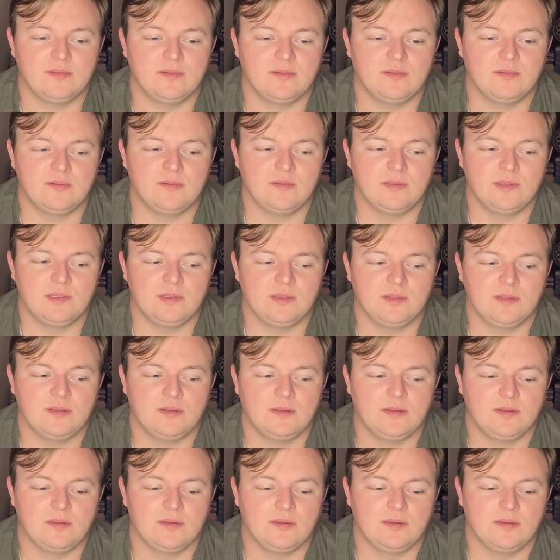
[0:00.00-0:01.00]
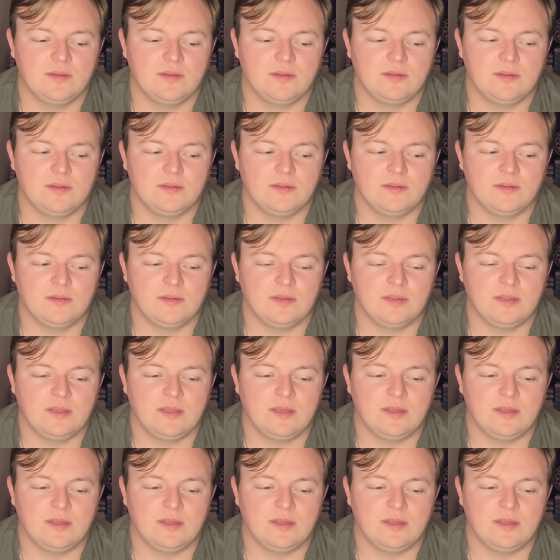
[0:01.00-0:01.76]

Nobody speaks.